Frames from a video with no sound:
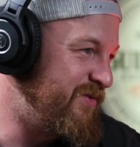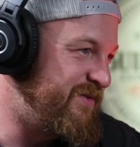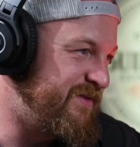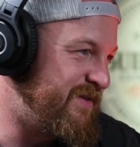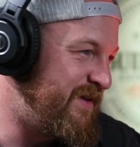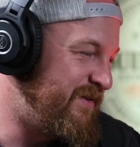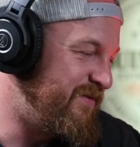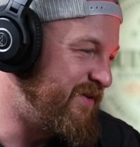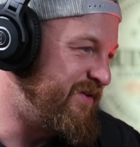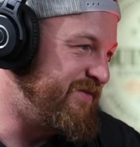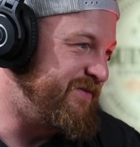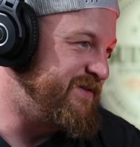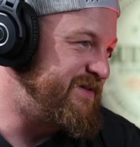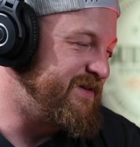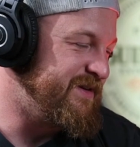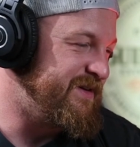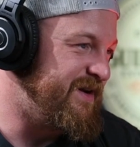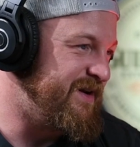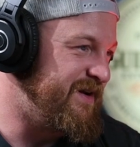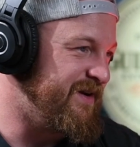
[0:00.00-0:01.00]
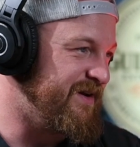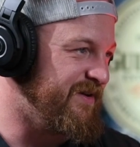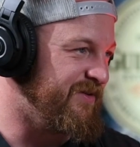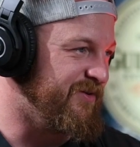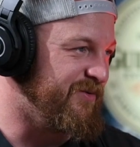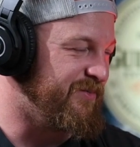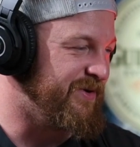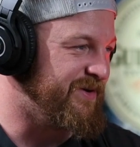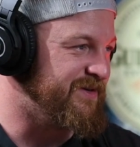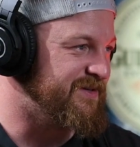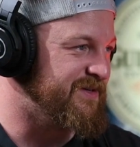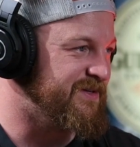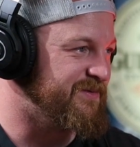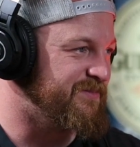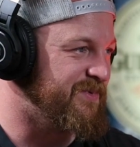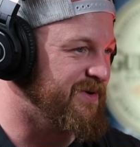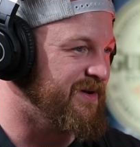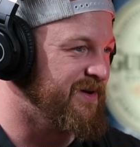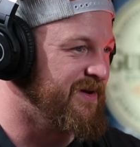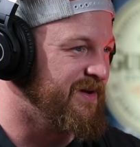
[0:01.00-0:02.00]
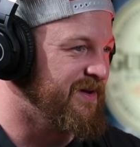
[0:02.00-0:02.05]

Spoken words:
they've obviously done it other places, but